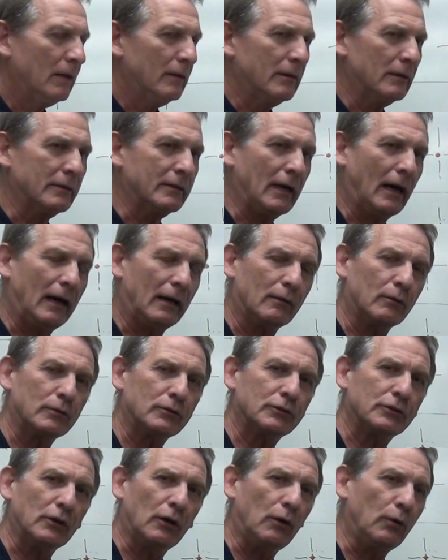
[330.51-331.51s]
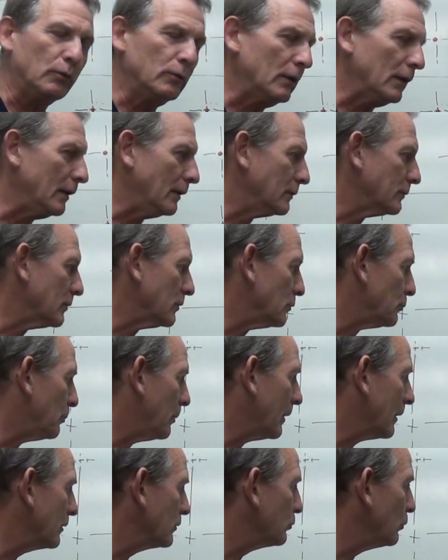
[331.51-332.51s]
The tolerance zone is as
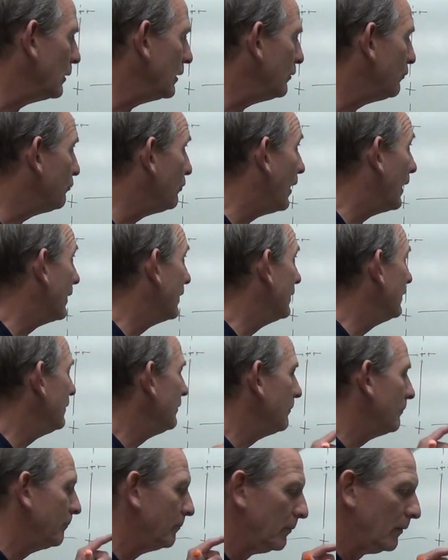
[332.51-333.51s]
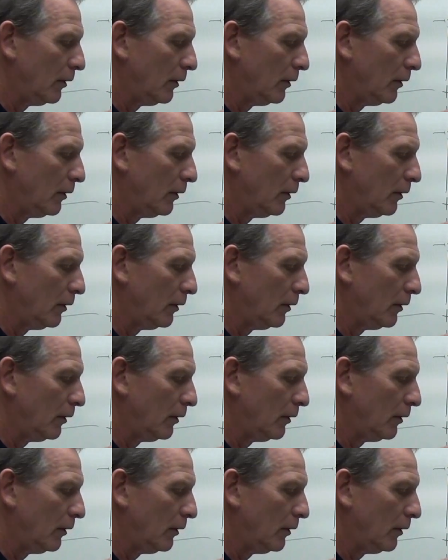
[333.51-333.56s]
big as we define it.